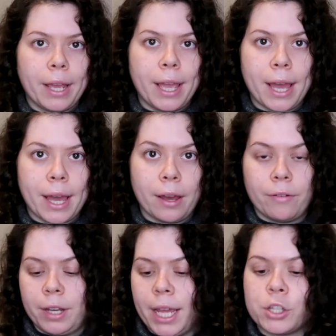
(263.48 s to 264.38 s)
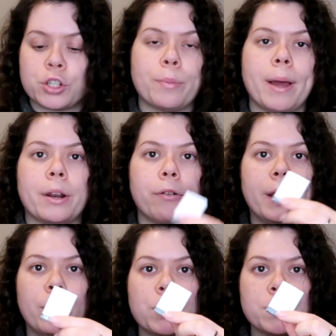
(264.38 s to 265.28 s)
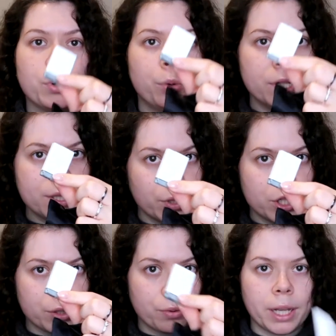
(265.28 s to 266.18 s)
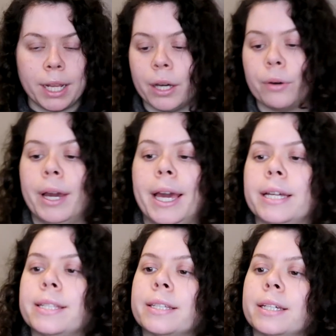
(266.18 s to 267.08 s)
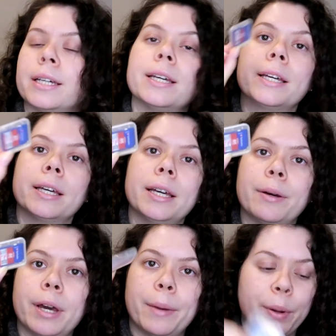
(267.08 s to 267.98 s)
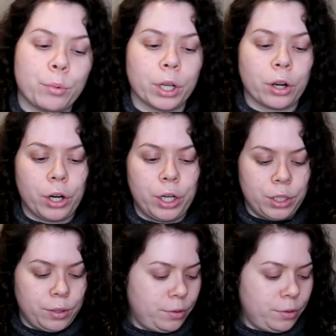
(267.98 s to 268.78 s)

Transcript: I have an extra battery, which I'm going to switch to right now, and a memory card.